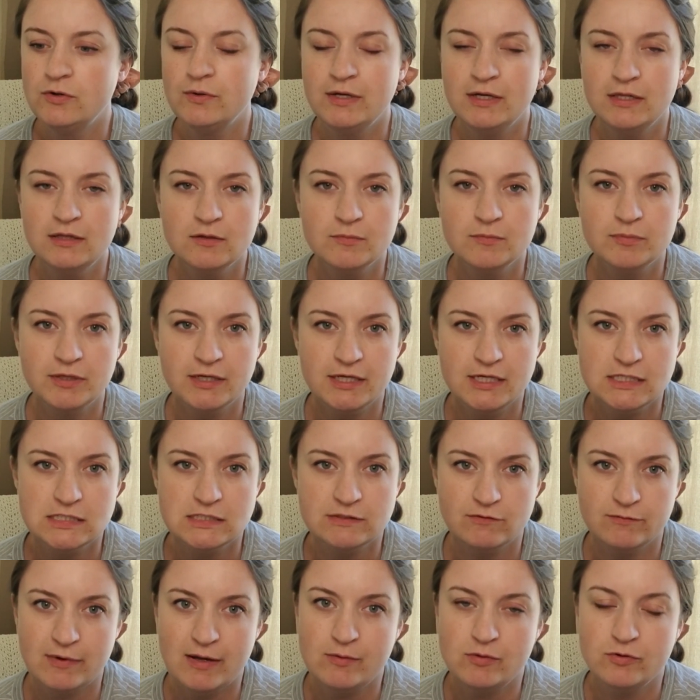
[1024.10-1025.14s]
in the place of a
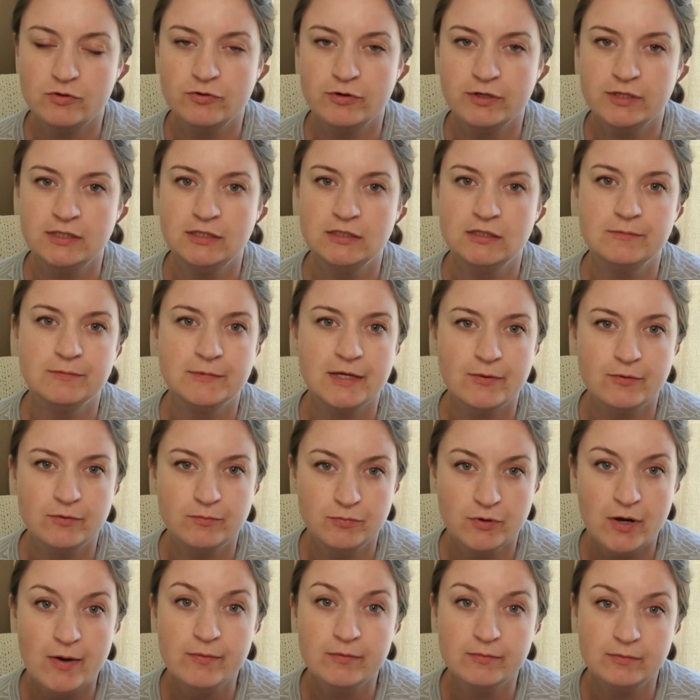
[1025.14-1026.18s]
Bible curriculum, that would
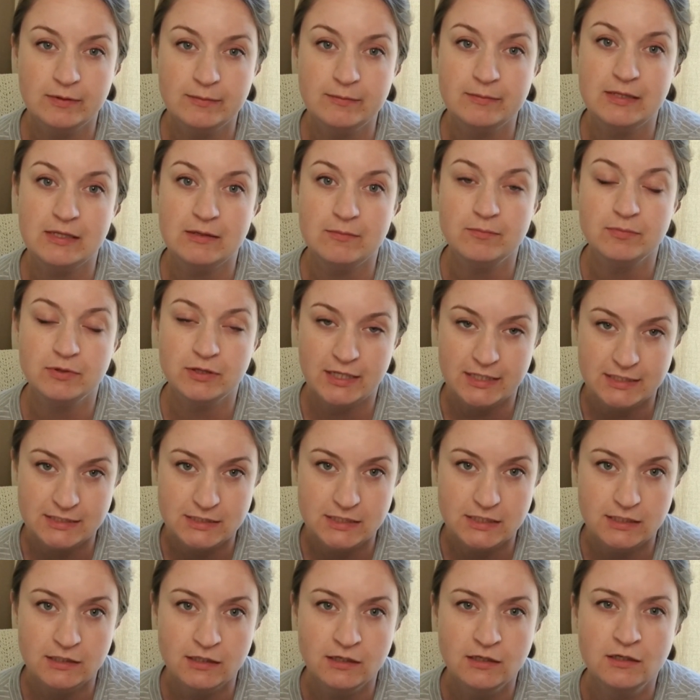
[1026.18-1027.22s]
probably be
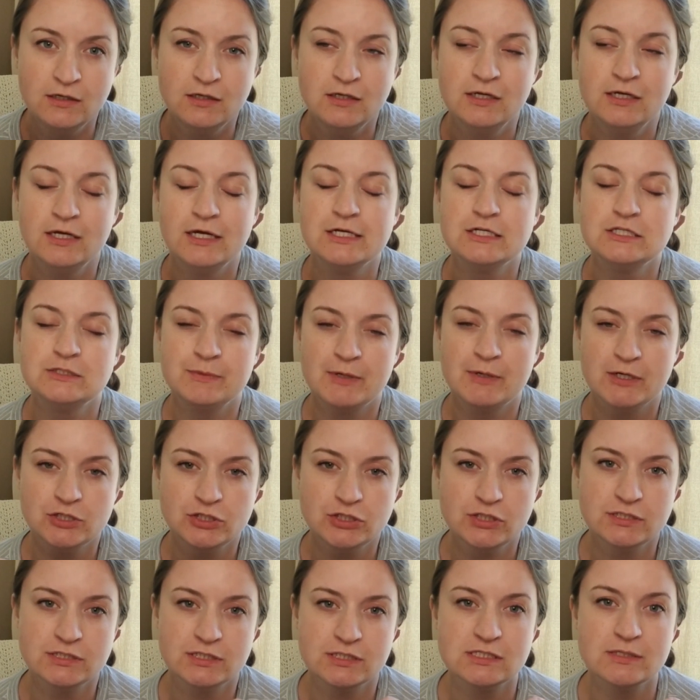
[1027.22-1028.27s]
plenty, especially
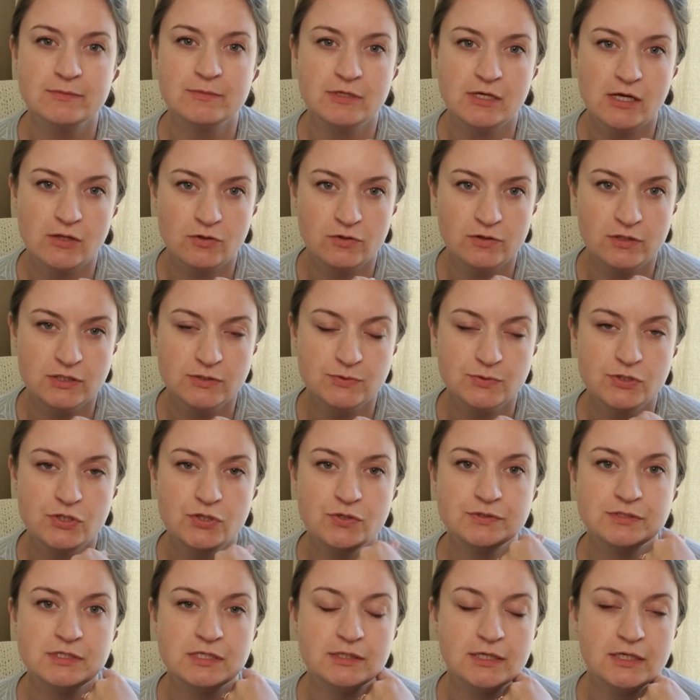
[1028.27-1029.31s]
since some of the other things we're
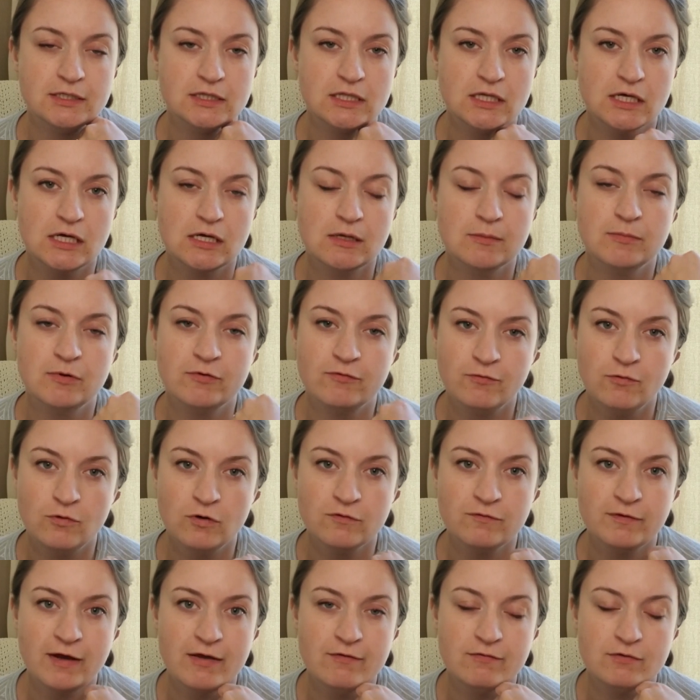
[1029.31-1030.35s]
using, like the before
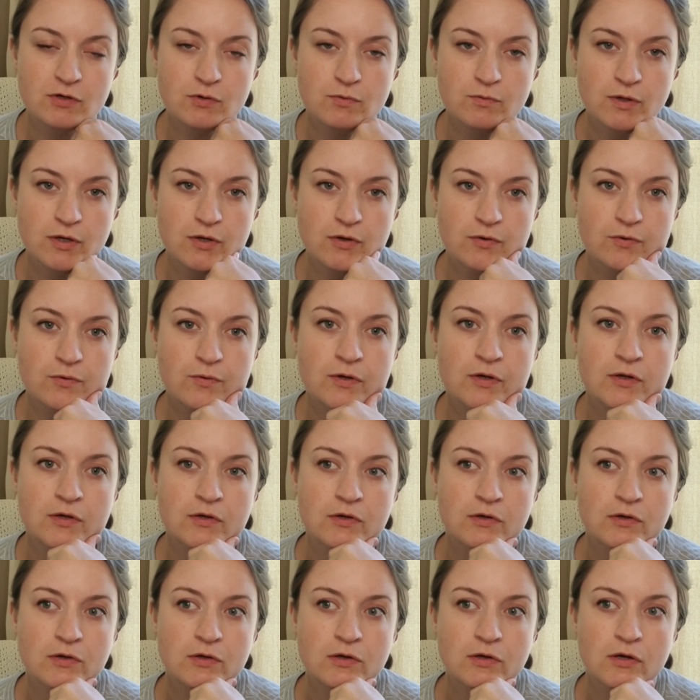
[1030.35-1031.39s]
5 in a row,
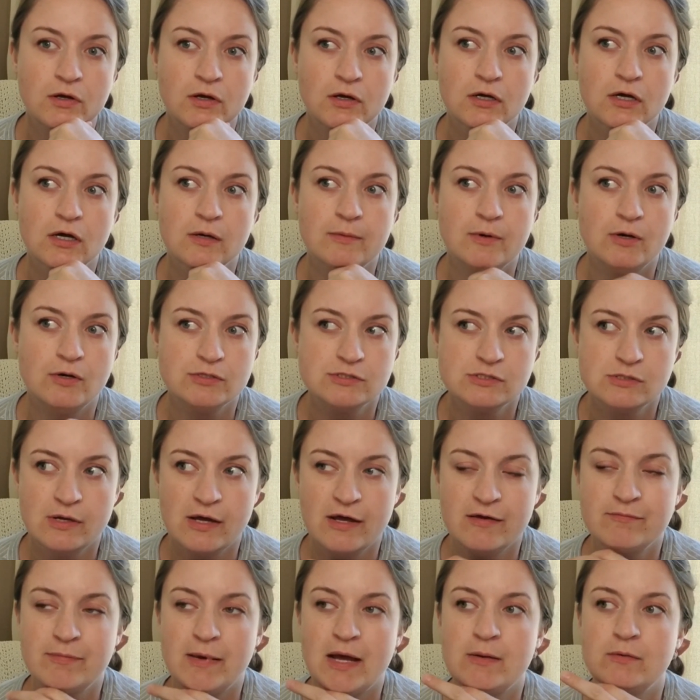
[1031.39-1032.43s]
also
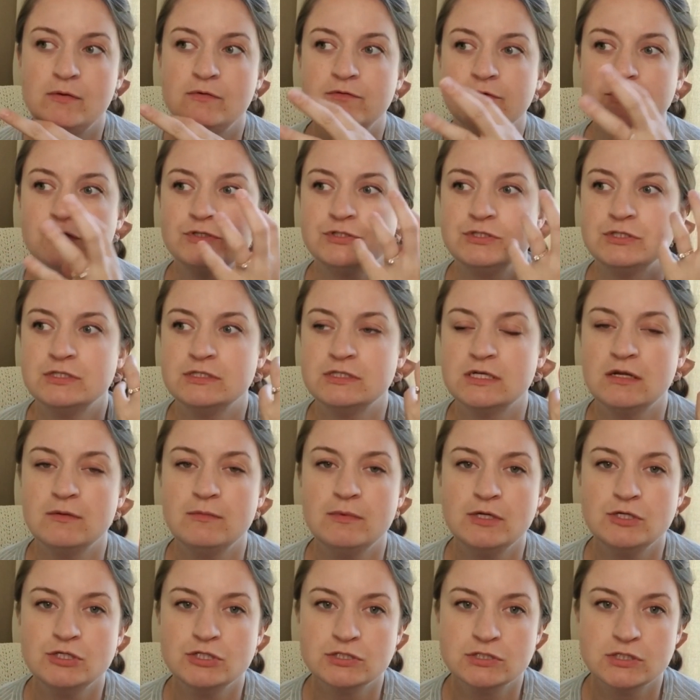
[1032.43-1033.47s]
have Bible verses. And I
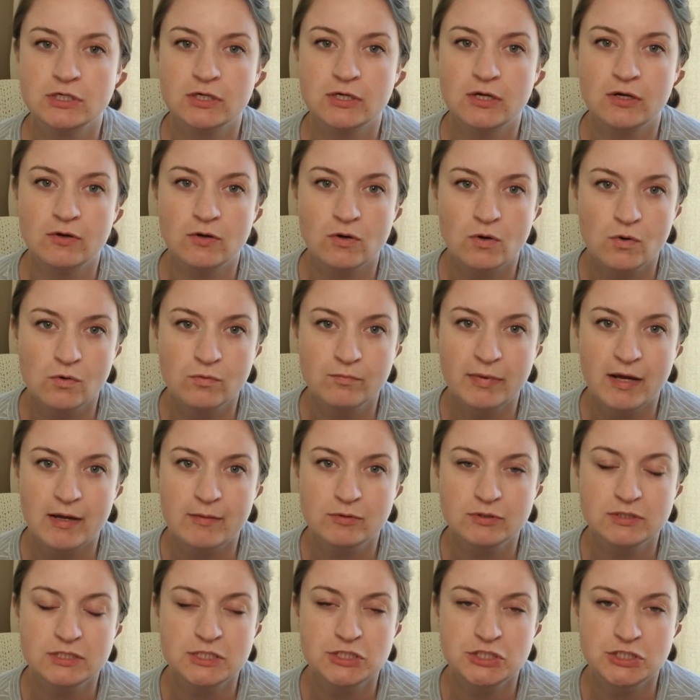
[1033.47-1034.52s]
mean, just like our own Bible
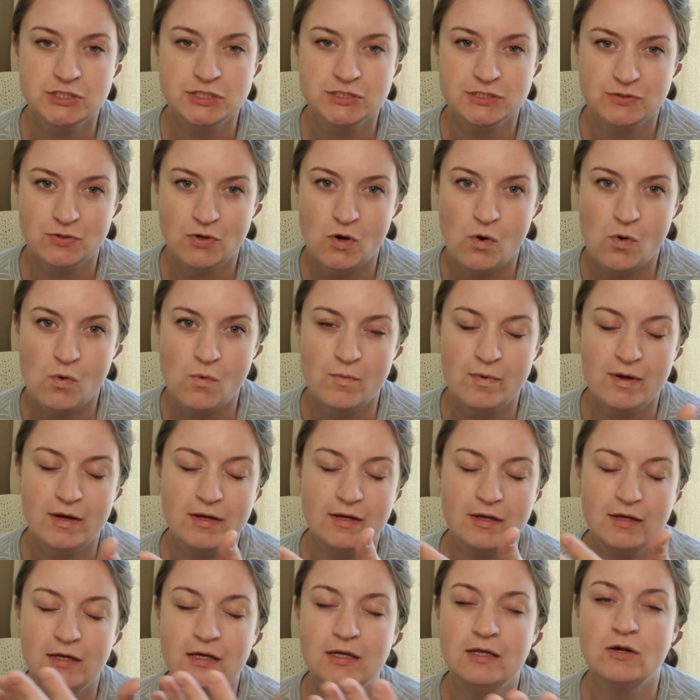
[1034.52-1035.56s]
teachings
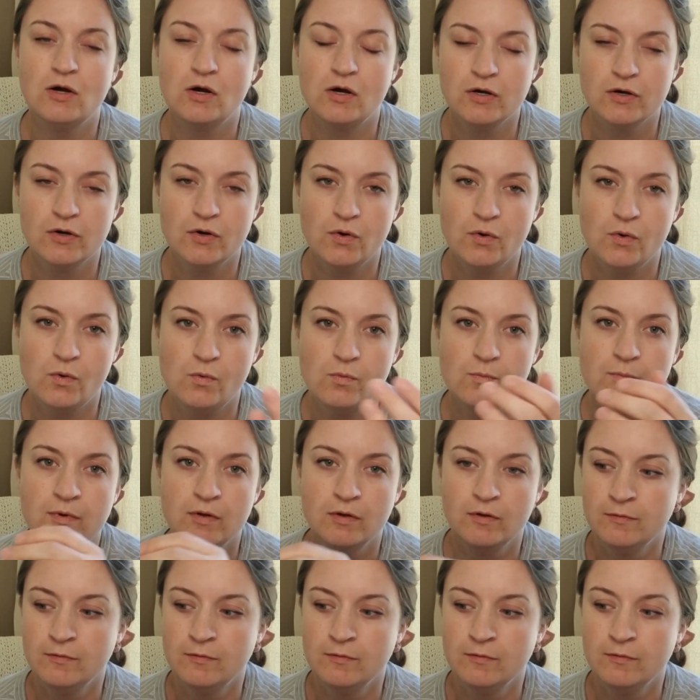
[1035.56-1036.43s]
in our home